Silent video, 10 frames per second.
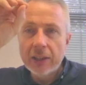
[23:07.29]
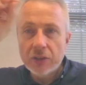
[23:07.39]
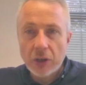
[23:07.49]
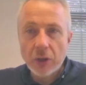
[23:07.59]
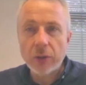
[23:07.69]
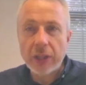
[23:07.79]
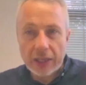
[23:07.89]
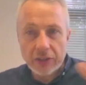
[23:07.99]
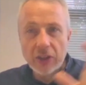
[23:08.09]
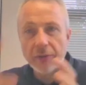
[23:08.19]
So
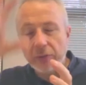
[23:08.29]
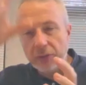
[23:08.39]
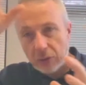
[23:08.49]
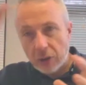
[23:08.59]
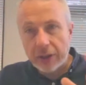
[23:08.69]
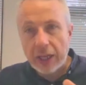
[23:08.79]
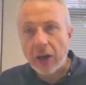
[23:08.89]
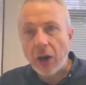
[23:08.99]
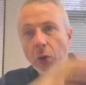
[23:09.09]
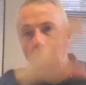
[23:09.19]
that's kind of got that
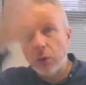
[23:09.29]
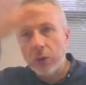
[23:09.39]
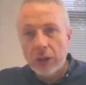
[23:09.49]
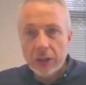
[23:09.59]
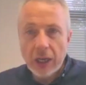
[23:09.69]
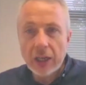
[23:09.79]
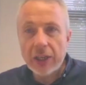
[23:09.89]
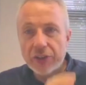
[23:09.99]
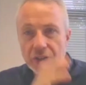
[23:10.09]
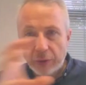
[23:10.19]
whole
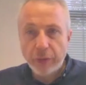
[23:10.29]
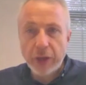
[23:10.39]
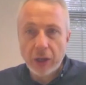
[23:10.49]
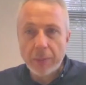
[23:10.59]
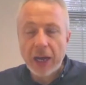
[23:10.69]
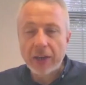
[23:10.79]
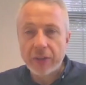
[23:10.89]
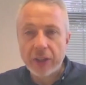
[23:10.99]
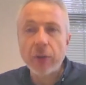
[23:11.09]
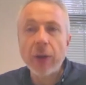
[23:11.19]
holistic feel about it, that